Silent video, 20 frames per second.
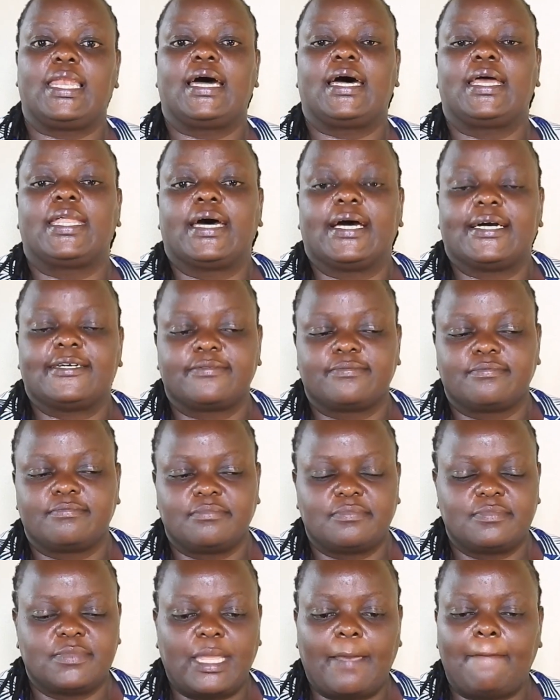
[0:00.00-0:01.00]
learner,
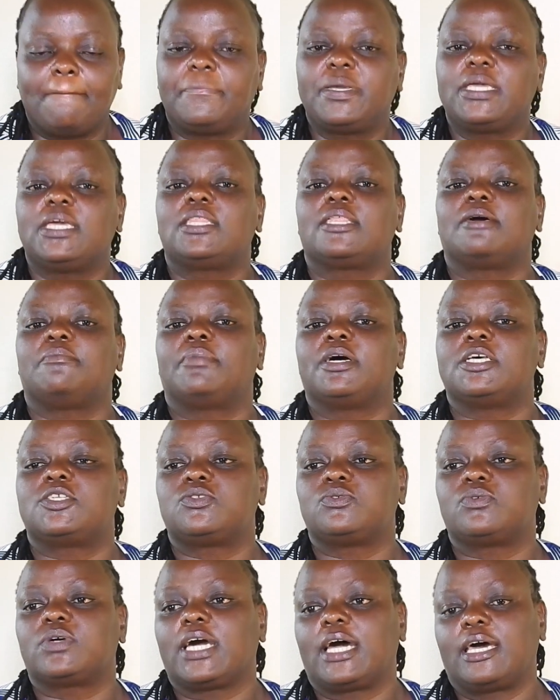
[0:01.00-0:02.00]
be the
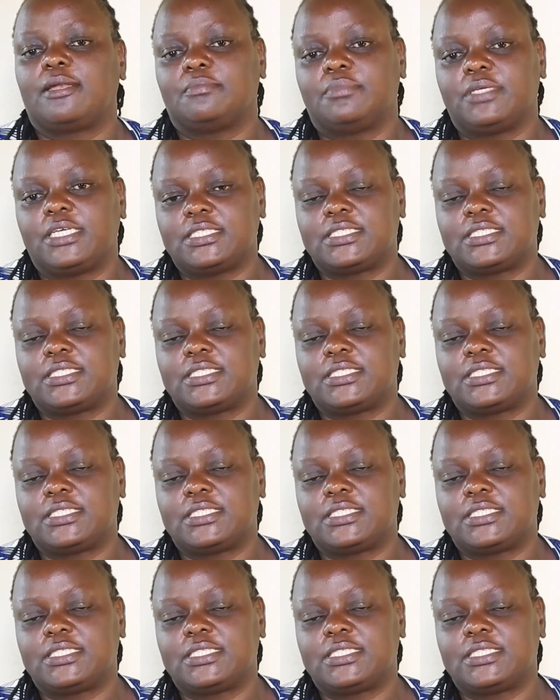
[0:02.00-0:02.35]
best you can be.